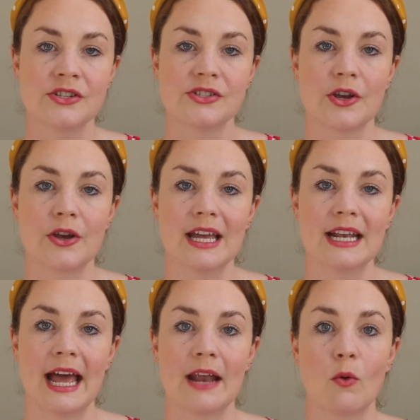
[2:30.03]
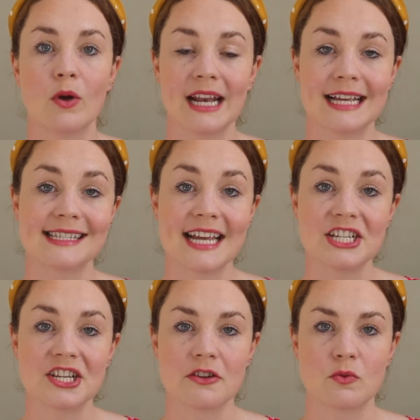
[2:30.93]
So in an
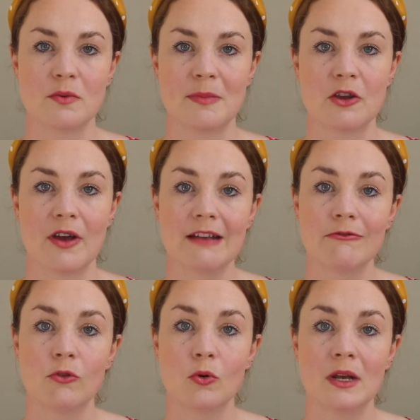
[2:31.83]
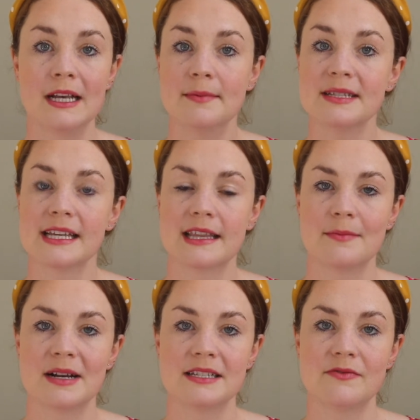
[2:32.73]
organization, it would be great for limiting the
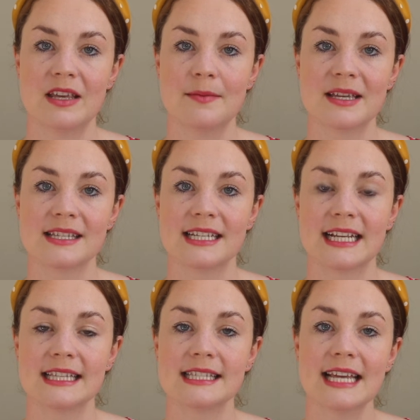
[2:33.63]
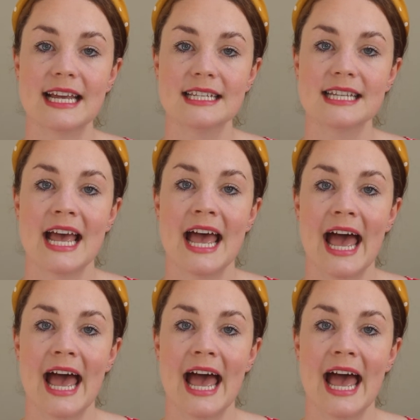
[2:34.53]
amount of emails that get sent.